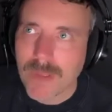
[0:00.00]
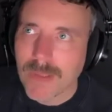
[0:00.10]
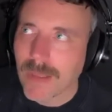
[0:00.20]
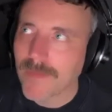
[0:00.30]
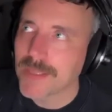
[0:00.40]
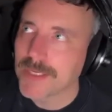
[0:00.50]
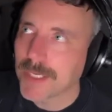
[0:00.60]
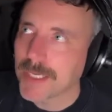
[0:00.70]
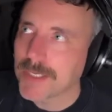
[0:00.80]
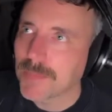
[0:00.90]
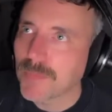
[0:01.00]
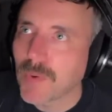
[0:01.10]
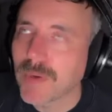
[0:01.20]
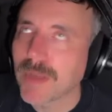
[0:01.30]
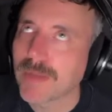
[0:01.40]
they have education
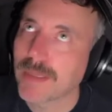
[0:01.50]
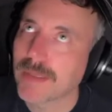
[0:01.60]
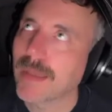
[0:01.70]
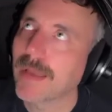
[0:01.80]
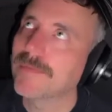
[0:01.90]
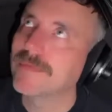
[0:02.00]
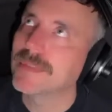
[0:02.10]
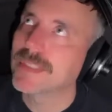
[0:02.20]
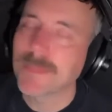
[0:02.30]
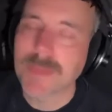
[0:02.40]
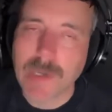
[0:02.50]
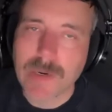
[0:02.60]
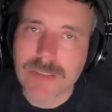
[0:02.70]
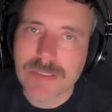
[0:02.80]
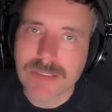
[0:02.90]
like they have
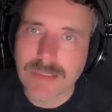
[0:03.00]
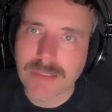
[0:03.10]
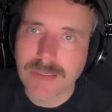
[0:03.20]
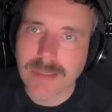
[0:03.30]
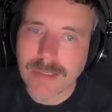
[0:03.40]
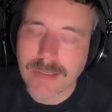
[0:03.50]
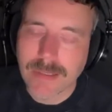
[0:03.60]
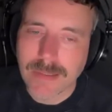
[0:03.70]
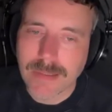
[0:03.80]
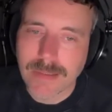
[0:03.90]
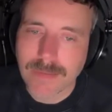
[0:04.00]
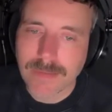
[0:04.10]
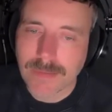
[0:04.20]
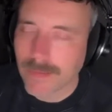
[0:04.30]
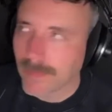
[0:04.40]
seminars.
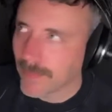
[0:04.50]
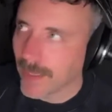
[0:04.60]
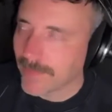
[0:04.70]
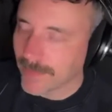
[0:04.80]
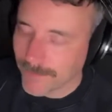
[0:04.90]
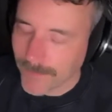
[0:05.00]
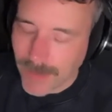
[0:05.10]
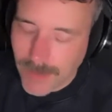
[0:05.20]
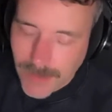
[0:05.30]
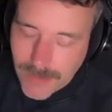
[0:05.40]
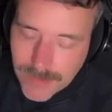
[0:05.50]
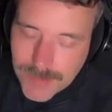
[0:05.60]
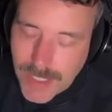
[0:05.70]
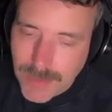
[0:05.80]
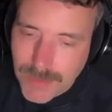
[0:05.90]
We have
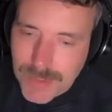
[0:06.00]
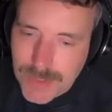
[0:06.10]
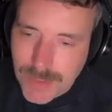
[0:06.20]
there's a house